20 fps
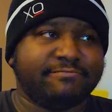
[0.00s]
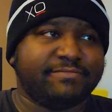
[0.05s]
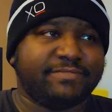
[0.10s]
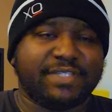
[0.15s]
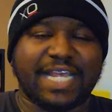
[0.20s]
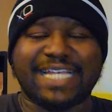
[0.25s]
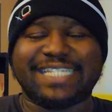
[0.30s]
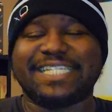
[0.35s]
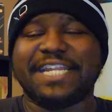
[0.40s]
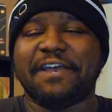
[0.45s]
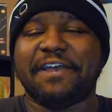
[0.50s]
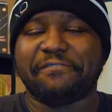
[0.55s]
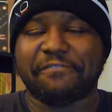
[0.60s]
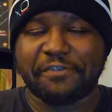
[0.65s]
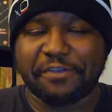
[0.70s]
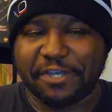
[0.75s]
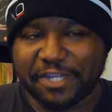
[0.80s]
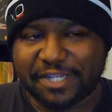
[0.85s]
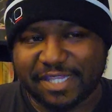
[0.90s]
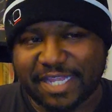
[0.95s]
that's never
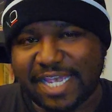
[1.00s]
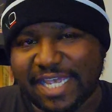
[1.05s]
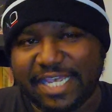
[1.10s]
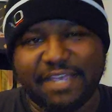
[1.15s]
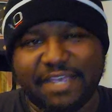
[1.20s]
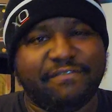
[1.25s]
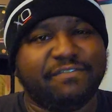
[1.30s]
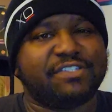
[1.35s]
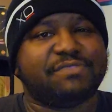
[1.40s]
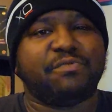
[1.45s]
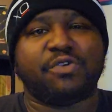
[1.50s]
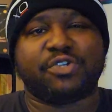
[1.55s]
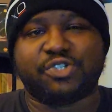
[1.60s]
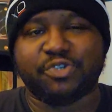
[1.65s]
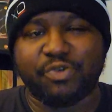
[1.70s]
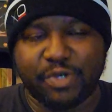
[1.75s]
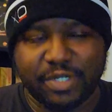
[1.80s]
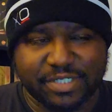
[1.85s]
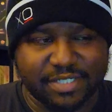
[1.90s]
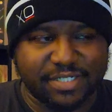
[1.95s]
a good thing. Give us more
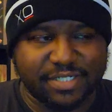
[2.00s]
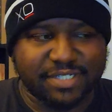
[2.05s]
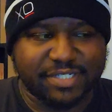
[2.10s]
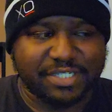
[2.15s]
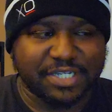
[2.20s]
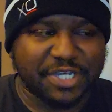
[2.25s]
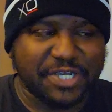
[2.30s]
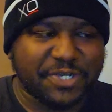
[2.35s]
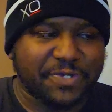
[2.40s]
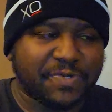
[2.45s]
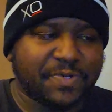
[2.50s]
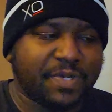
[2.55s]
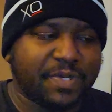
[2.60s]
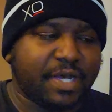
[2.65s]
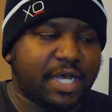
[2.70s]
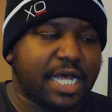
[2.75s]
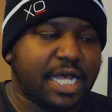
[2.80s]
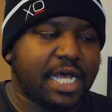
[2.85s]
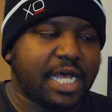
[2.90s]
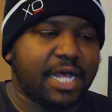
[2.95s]
choices. So,
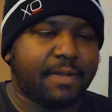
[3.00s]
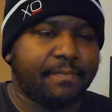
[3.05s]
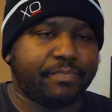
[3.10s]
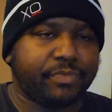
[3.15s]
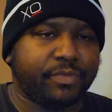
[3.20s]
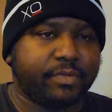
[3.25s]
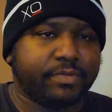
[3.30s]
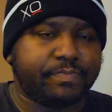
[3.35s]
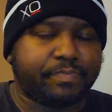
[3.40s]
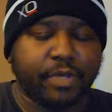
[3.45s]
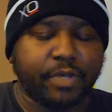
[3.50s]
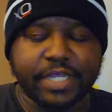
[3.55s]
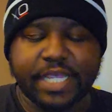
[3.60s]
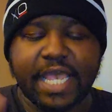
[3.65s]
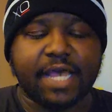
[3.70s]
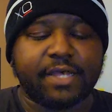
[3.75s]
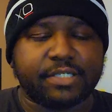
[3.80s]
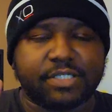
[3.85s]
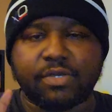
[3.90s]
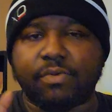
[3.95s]
but
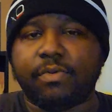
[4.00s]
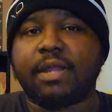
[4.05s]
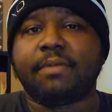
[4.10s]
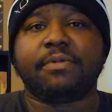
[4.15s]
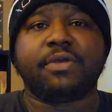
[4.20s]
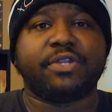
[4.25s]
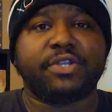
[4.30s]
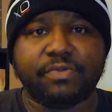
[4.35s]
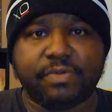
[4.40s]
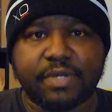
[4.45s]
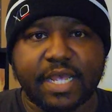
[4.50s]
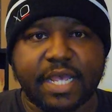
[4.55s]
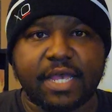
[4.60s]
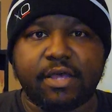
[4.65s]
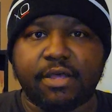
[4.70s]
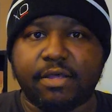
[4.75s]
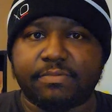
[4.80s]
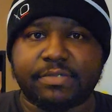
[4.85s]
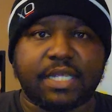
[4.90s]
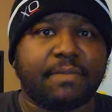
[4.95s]
yeah, so what I'm going to do
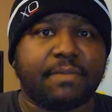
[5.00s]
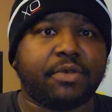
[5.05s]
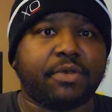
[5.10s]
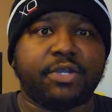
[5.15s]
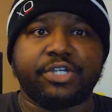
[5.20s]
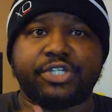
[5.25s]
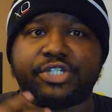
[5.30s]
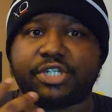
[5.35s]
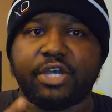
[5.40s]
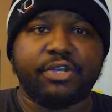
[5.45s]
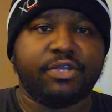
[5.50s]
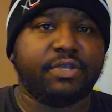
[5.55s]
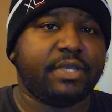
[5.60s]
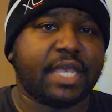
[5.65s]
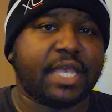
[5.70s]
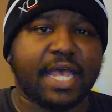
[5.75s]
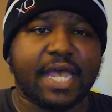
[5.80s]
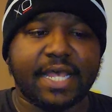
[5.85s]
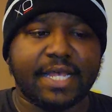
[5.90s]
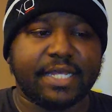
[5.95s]
now is I'm going to show you
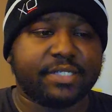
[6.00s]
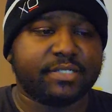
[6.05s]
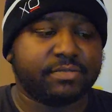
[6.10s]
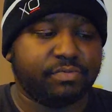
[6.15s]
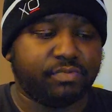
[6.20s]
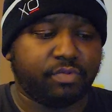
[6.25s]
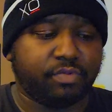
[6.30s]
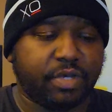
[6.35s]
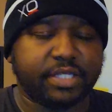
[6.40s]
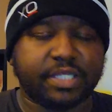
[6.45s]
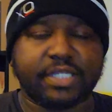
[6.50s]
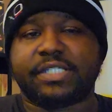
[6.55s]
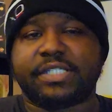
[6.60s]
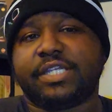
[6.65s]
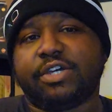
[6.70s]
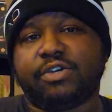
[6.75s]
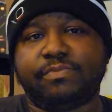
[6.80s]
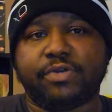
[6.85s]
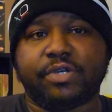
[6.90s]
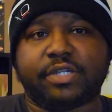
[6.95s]
guys what the
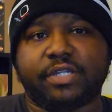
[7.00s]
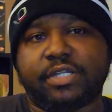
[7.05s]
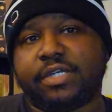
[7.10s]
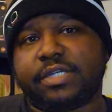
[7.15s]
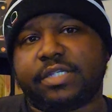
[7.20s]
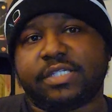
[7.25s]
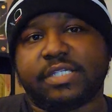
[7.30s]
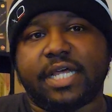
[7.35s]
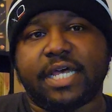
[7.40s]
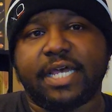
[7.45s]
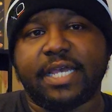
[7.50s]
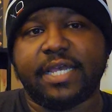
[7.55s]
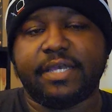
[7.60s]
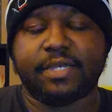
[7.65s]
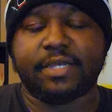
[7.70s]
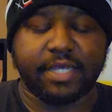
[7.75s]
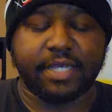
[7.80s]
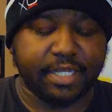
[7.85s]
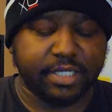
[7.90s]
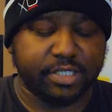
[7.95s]
steelbook looks like,
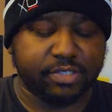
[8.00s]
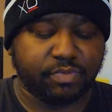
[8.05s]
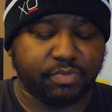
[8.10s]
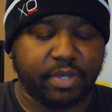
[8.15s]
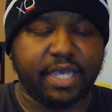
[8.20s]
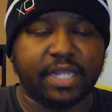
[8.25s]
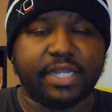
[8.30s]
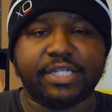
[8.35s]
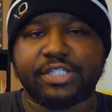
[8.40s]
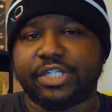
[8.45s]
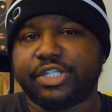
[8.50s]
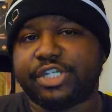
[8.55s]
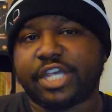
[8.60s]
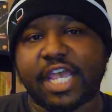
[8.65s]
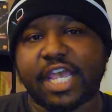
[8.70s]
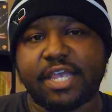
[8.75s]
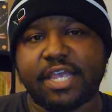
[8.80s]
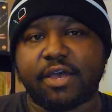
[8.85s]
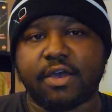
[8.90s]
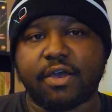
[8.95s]
as well as the
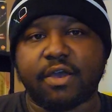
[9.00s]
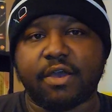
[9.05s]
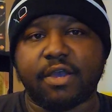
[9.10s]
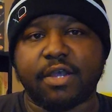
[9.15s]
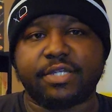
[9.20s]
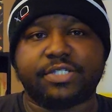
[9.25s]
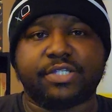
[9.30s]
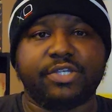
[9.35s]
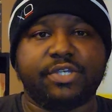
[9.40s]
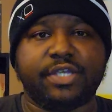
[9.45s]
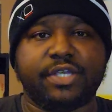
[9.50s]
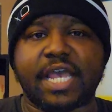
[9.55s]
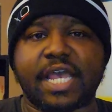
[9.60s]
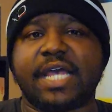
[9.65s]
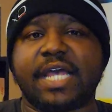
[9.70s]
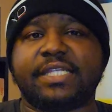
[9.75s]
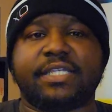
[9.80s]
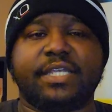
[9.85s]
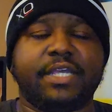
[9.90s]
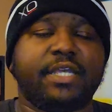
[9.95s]
J card, so you
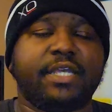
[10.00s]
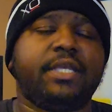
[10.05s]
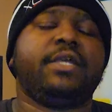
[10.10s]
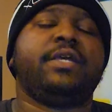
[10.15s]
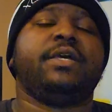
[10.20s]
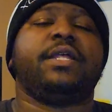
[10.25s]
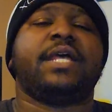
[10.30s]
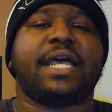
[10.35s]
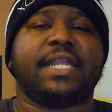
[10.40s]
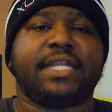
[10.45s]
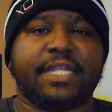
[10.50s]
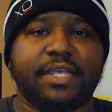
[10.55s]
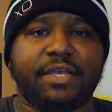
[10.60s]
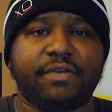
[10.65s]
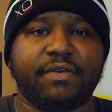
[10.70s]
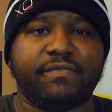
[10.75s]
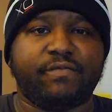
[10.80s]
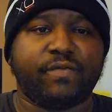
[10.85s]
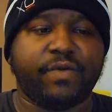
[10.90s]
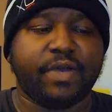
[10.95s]
guys can get a good
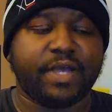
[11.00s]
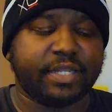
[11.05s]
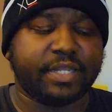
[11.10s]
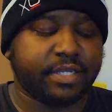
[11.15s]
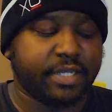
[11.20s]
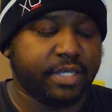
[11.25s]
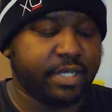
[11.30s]
idea of what